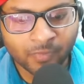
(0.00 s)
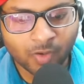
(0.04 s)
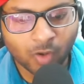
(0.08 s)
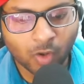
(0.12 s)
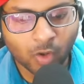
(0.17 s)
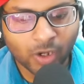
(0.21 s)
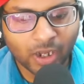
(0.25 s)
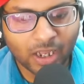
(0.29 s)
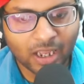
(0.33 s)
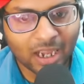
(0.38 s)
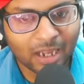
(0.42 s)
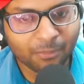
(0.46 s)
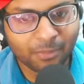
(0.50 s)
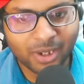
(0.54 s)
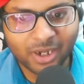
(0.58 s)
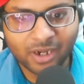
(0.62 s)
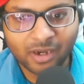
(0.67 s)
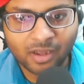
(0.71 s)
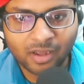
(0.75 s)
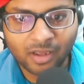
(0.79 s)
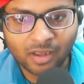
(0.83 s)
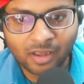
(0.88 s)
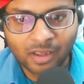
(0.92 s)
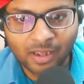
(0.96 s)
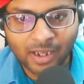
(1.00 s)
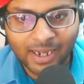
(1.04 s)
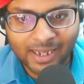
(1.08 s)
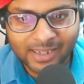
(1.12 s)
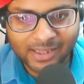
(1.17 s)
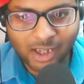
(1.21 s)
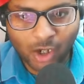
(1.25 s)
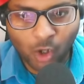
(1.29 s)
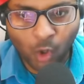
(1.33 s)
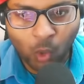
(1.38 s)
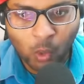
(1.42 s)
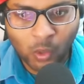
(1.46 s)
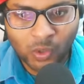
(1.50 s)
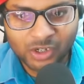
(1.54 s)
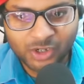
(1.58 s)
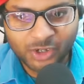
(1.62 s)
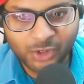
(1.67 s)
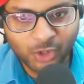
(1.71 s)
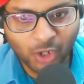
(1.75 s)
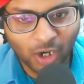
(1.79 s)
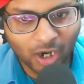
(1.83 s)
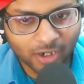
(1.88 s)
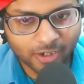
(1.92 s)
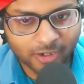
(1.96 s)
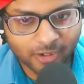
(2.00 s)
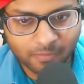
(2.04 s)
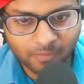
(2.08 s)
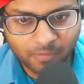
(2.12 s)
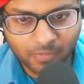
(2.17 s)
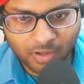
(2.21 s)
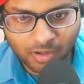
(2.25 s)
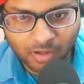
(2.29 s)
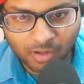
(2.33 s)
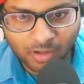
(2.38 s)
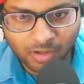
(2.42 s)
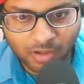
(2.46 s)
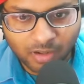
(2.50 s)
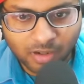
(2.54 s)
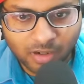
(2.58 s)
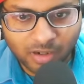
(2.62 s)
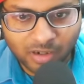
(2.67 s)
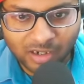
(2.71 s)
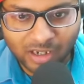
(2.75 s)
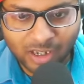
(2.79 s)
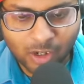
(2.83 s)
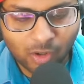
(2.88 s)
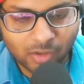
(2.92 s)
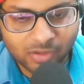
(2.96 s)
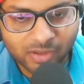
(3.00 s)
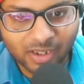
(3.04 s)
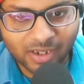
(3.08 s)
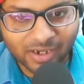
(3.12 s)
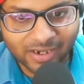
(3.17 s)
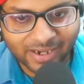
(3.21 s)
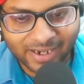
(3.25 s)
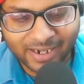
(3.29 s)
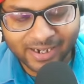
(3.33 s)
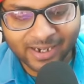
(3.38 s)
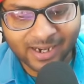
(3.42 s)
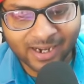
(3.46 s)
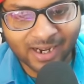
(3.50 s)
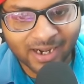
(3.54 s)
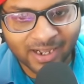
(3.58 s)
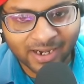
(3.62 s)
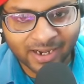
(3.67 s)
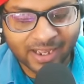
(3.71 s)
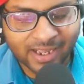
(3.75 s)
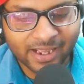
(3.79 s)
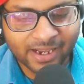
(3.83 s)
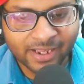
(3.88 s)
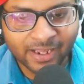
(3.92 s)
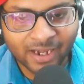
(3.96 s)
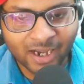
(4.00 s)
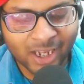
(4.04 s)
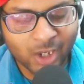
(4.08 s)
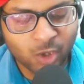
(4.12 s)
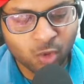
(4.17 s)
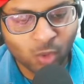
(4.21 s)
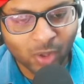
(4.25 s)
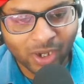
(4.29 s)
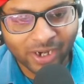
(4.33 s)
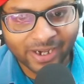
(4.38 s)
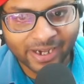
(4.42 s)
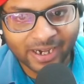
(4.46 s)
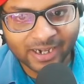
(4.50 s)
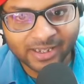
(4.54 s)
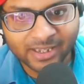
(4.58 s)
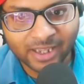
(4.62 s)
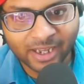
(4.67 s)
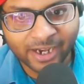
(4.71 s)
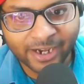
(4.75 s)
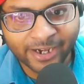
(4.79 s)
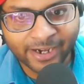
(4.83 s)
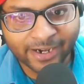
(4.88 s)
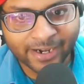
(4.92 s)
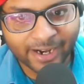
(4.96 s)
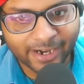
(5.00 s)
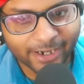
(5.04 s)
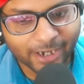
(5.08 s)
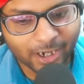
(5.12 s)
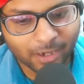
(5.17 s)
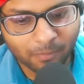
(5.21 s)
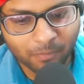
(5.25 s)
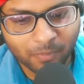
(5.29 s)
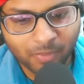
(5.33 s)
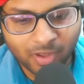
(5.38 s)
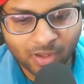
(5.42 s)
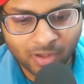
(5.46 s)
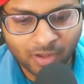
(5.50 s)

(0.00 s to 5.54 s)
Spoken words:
Okay, I mean, in the whole chart, click on the red color area, you can get the hidden item.